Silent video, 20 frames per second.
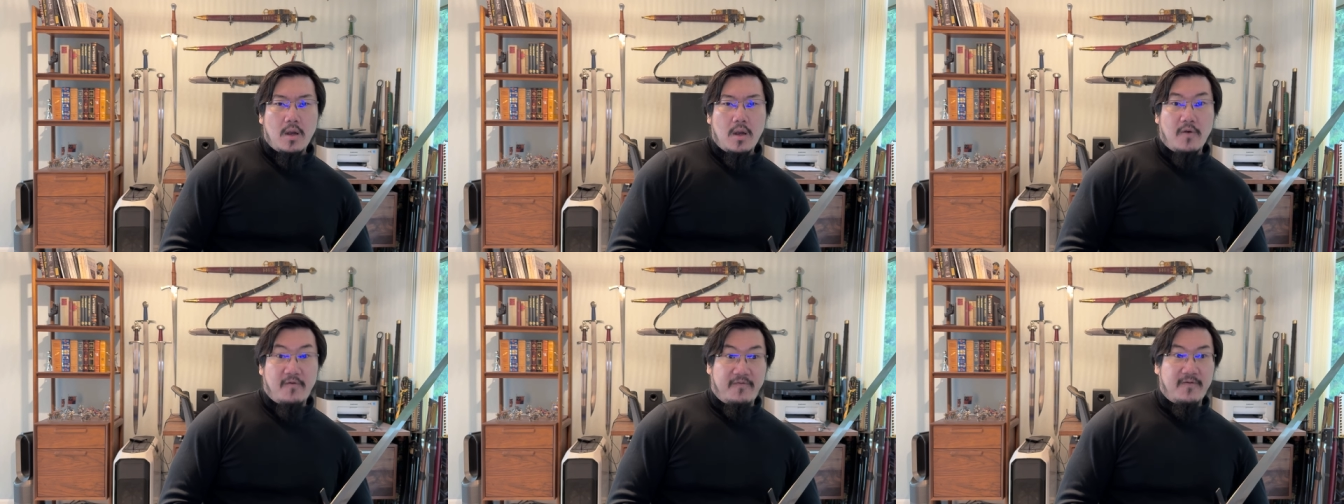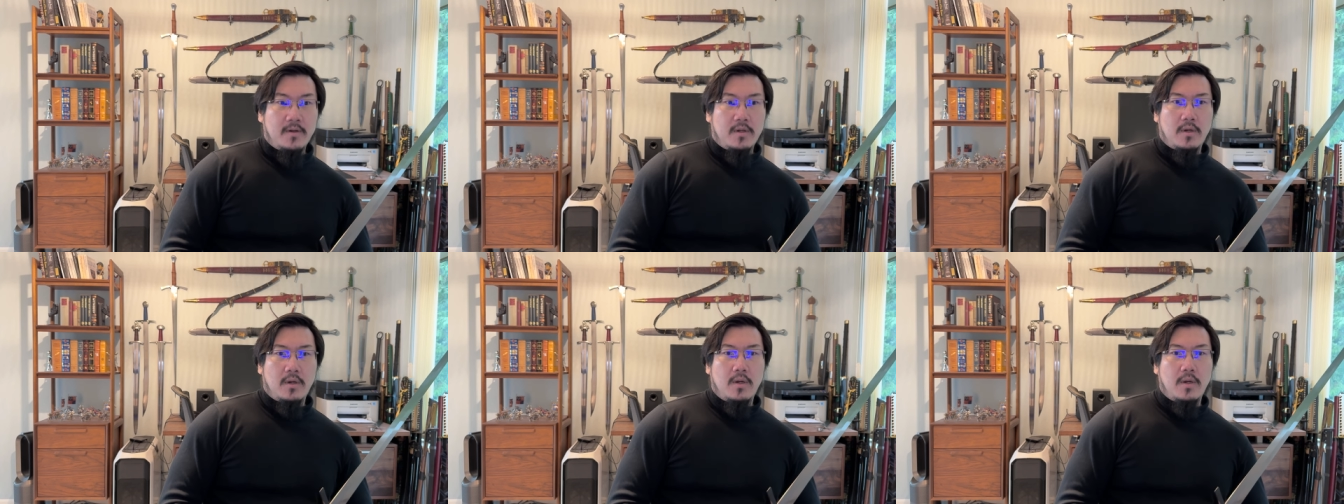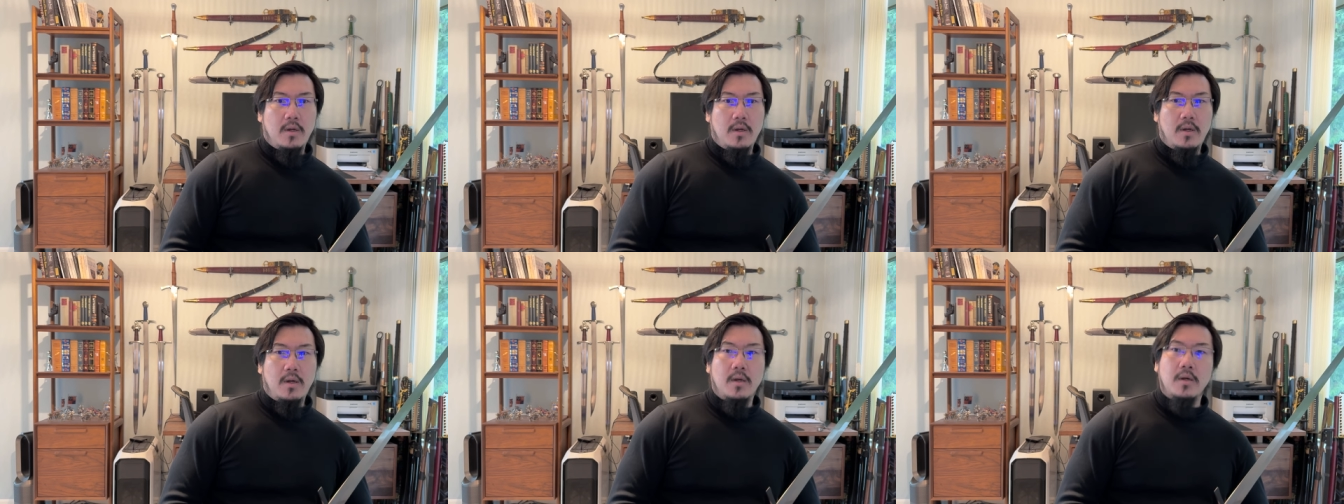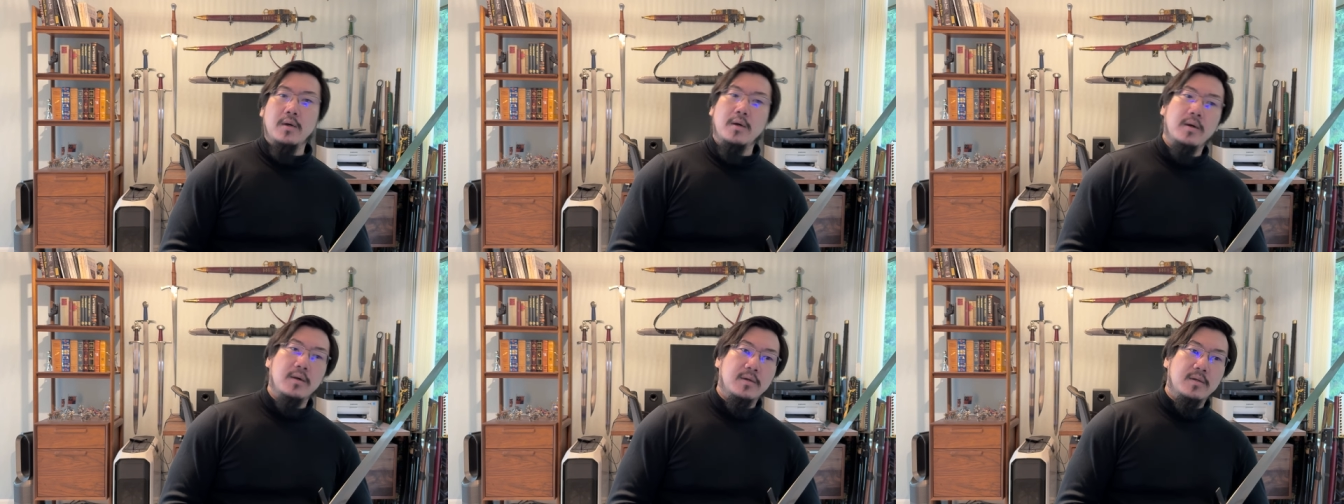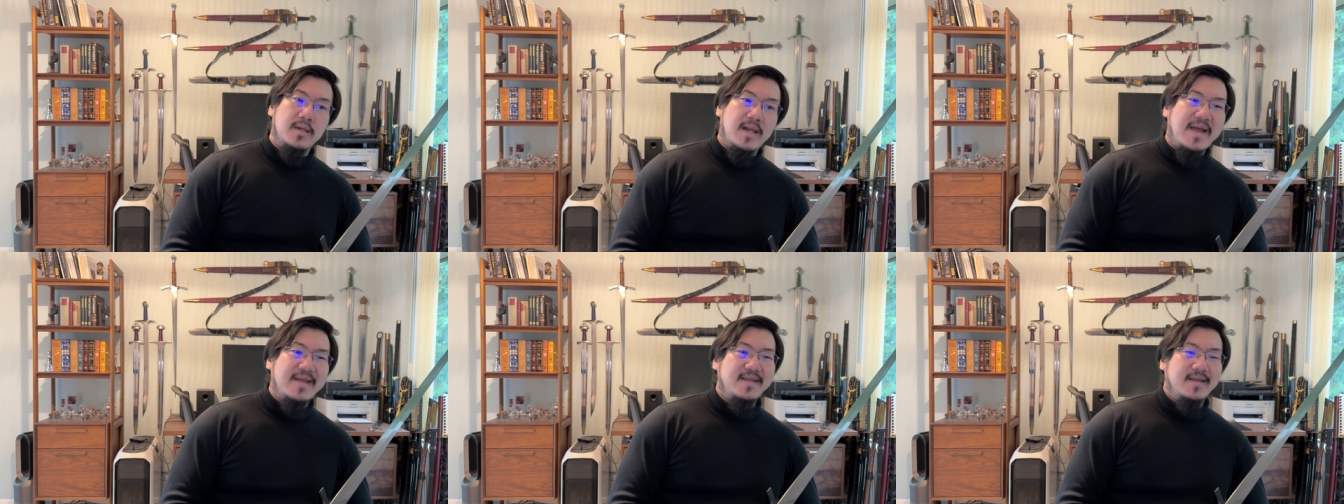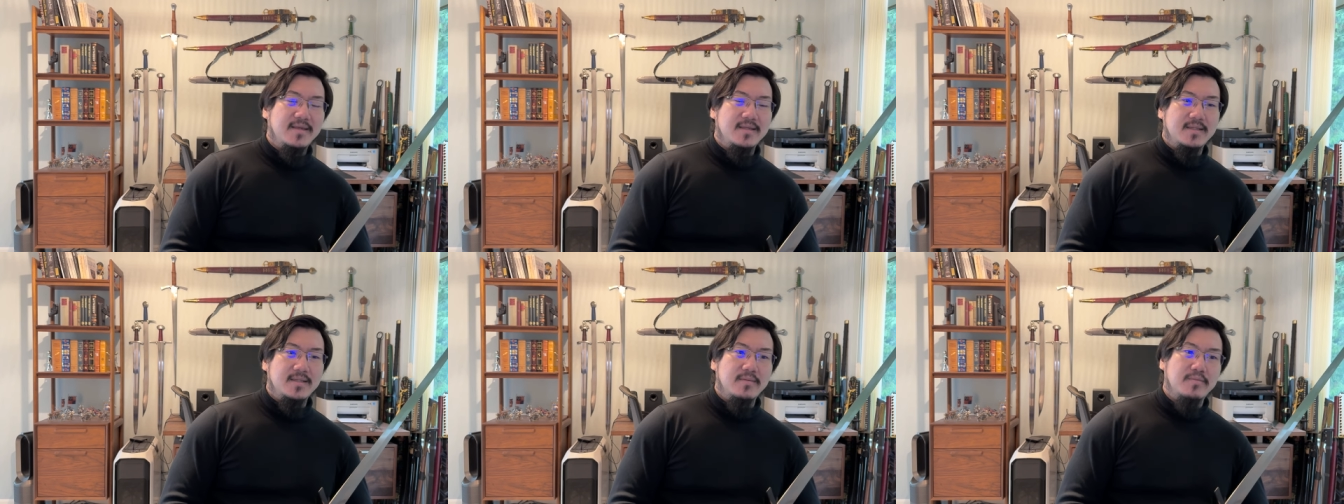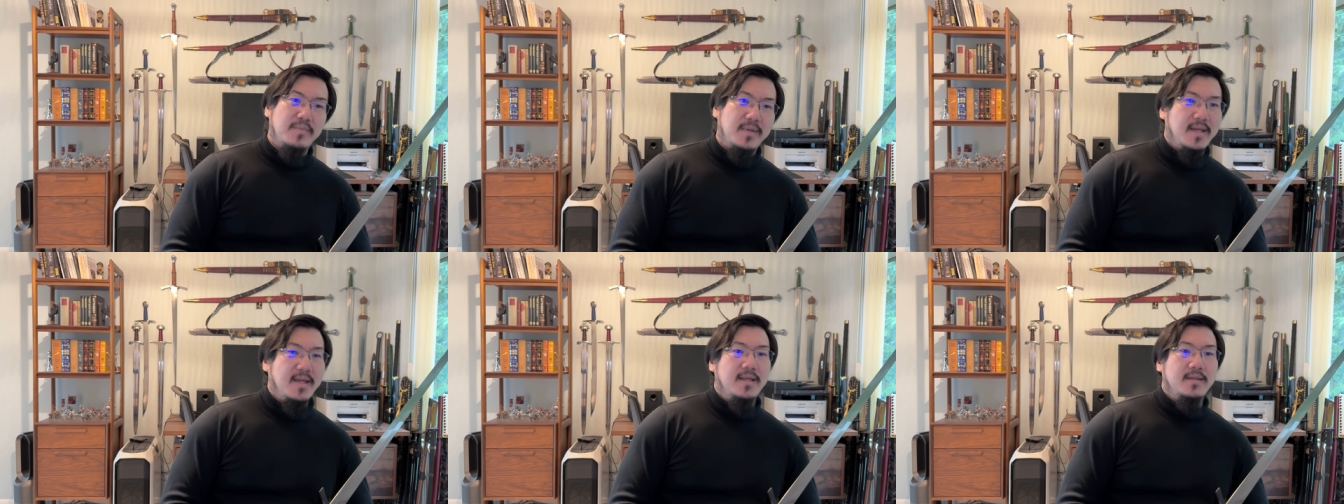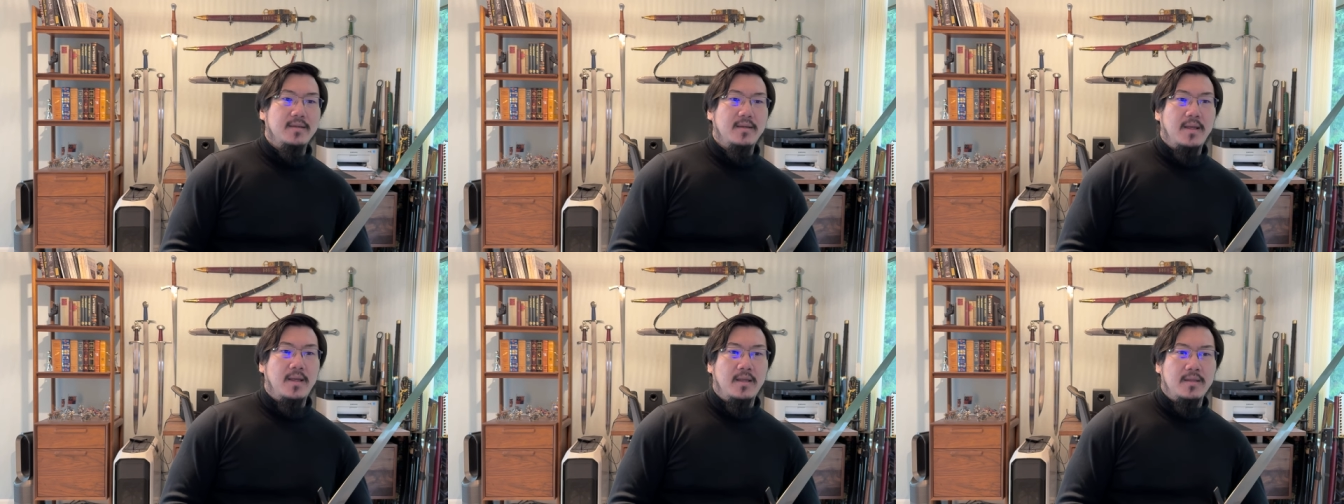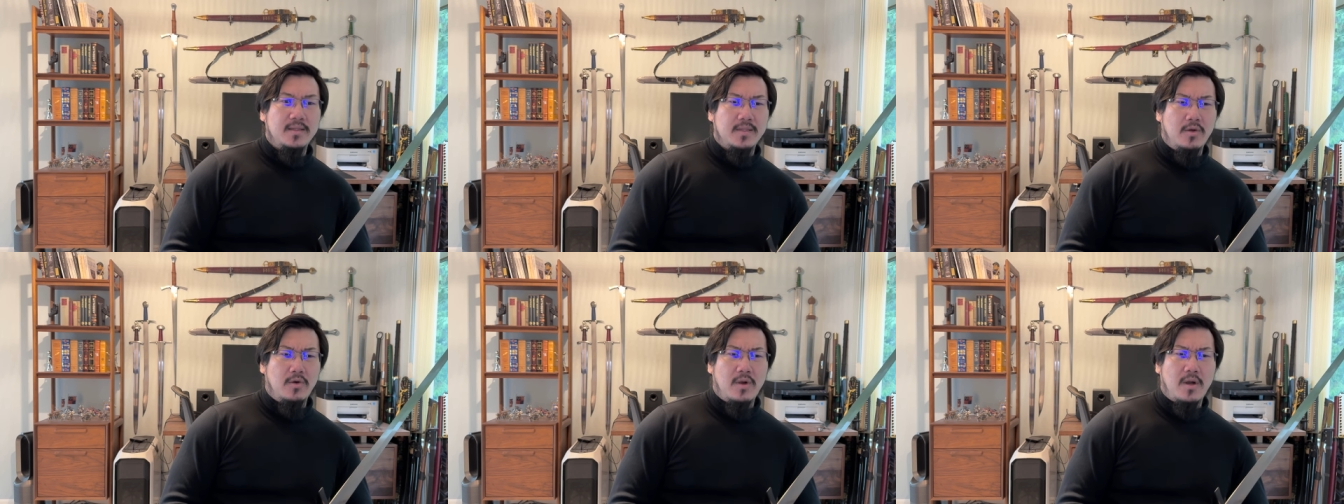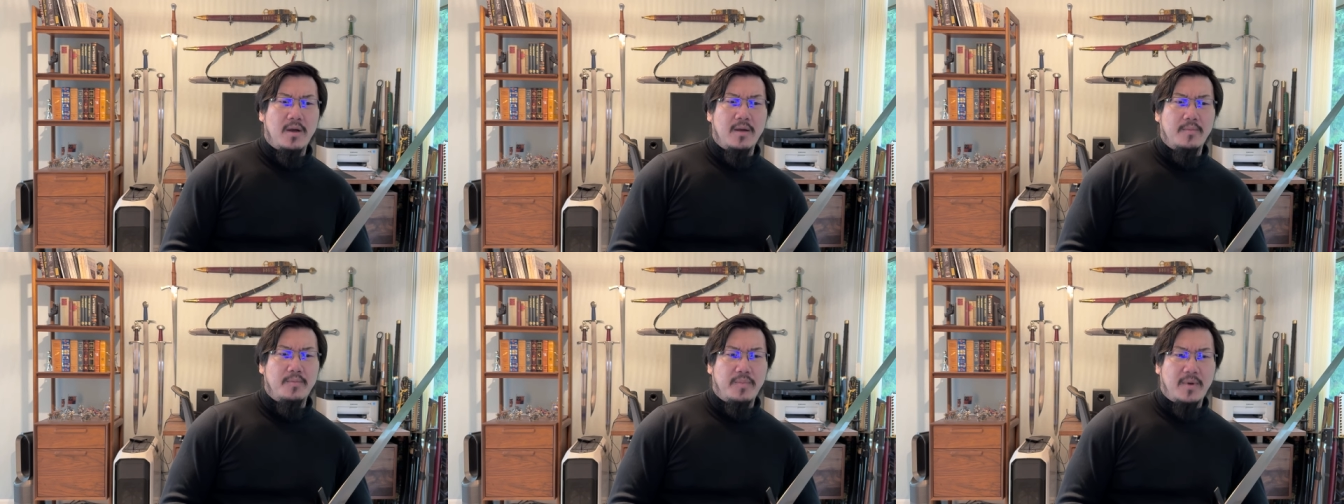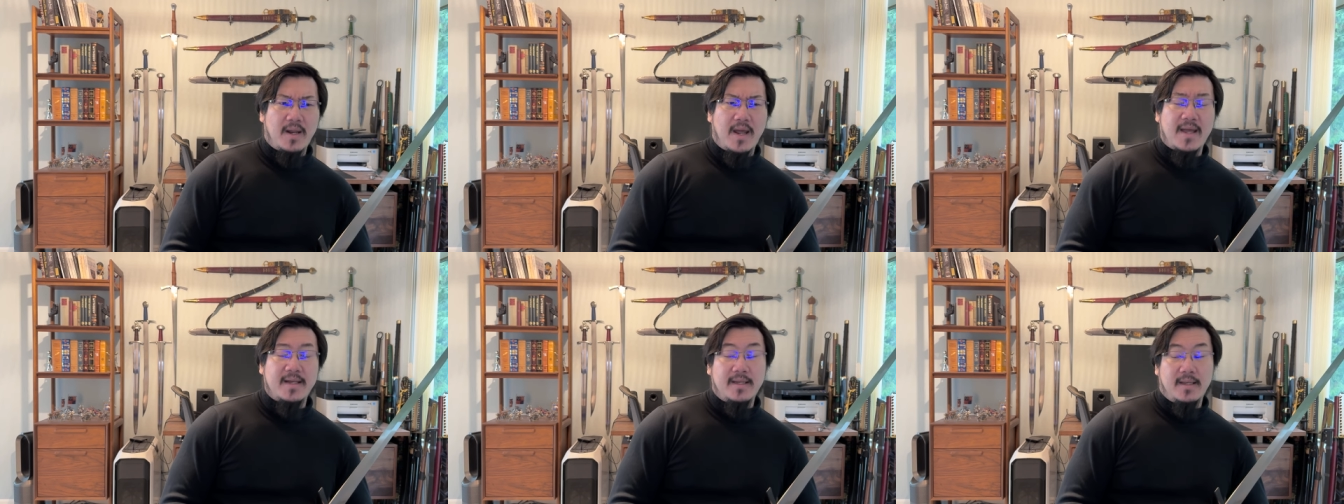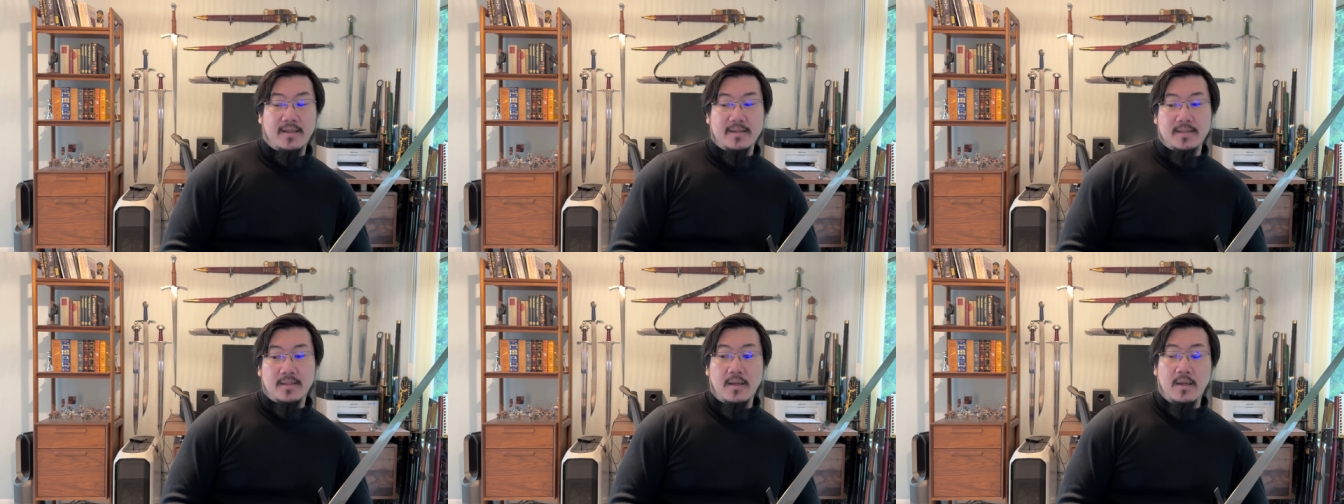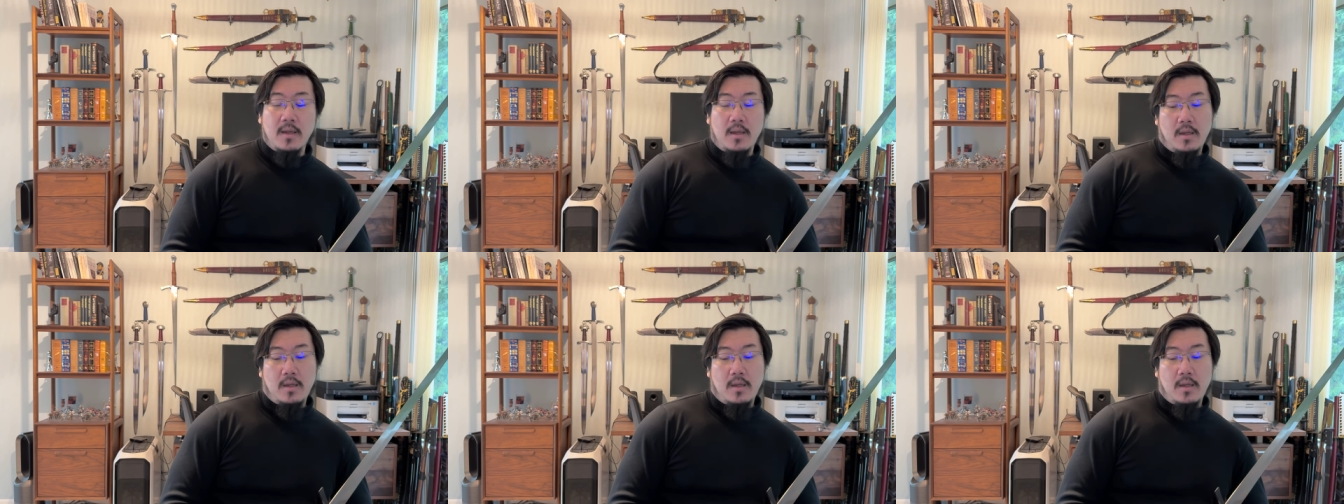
a fuller on uh, a gladius blade and still call it gladius.